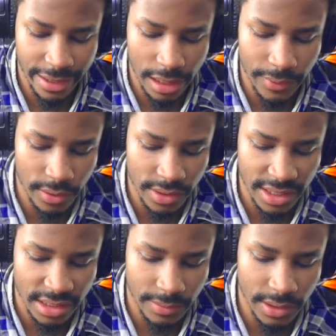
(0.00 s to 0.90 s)
How we doing
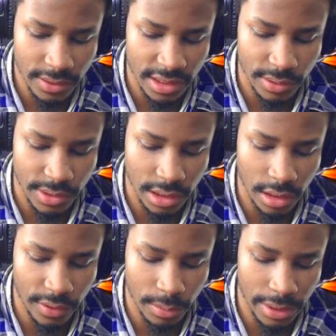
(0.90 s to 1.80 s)
things? How we doing things? We starting
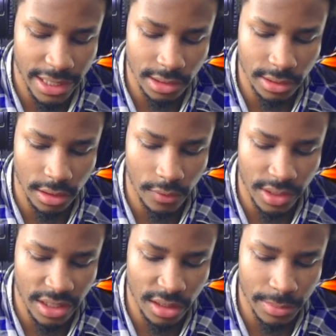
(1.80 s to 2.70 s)
off with a blast, starting off with
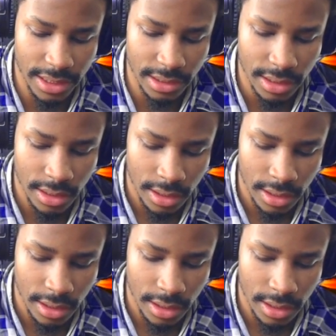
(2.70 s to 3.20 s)
another blast.